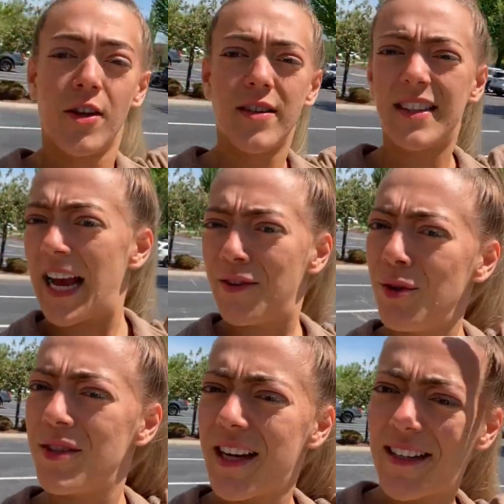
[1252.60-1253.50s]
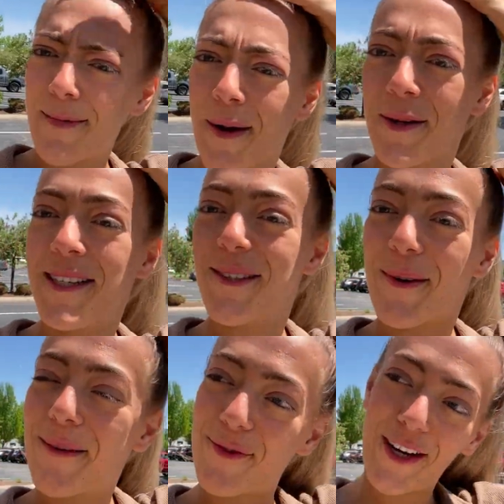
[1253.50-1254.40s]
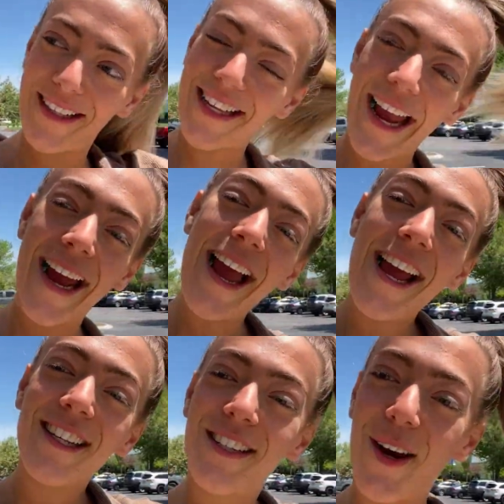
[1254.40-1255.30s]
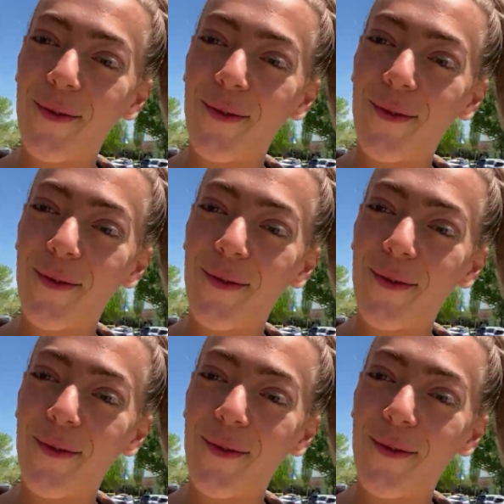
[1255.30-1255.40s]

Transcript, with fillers: cycles, I suppose is what I'm trying to say. So